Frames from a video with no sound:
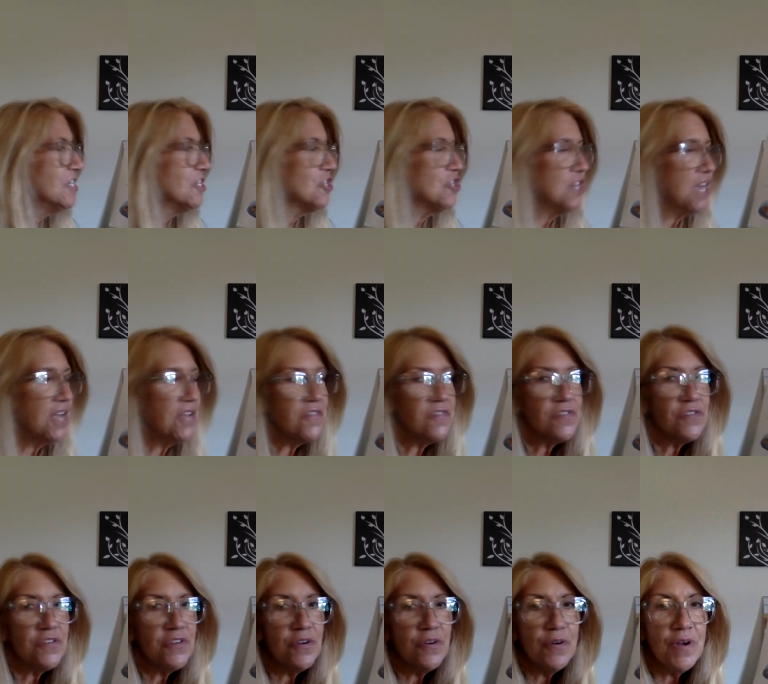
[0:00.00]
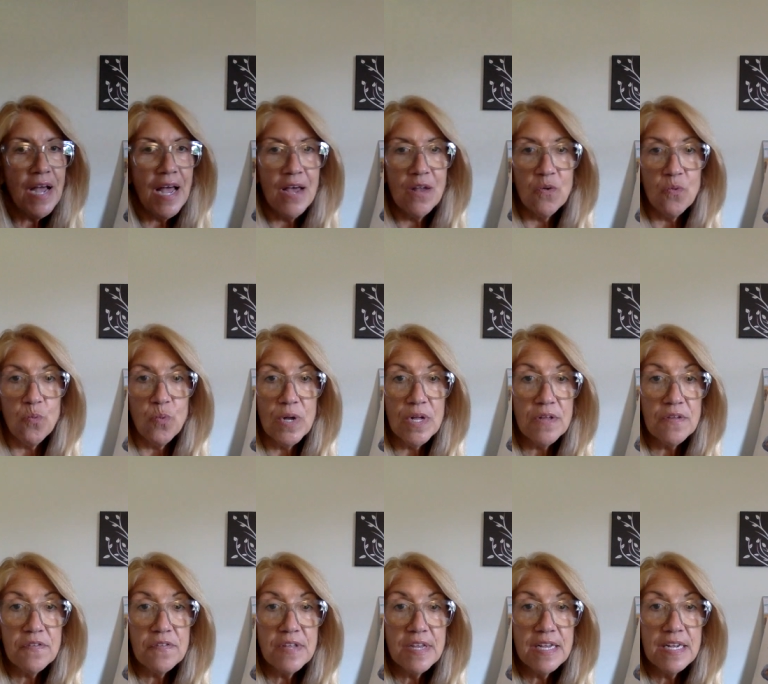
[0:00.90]
Chester and
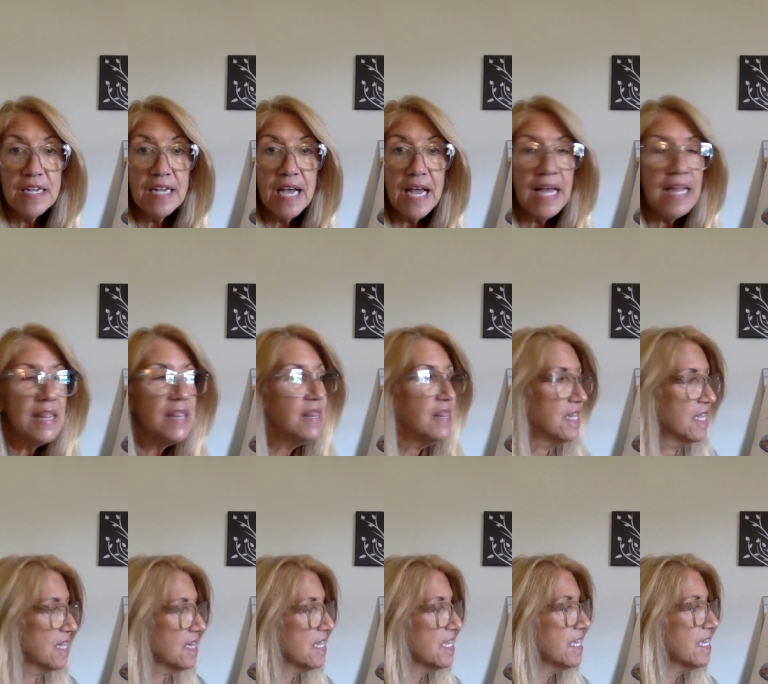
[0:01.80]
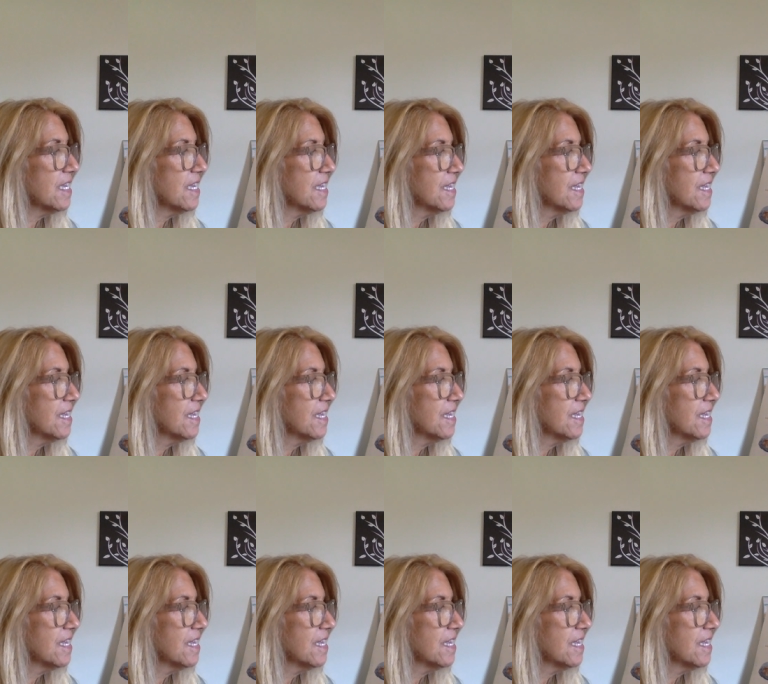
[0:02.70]
Wilson and Lily.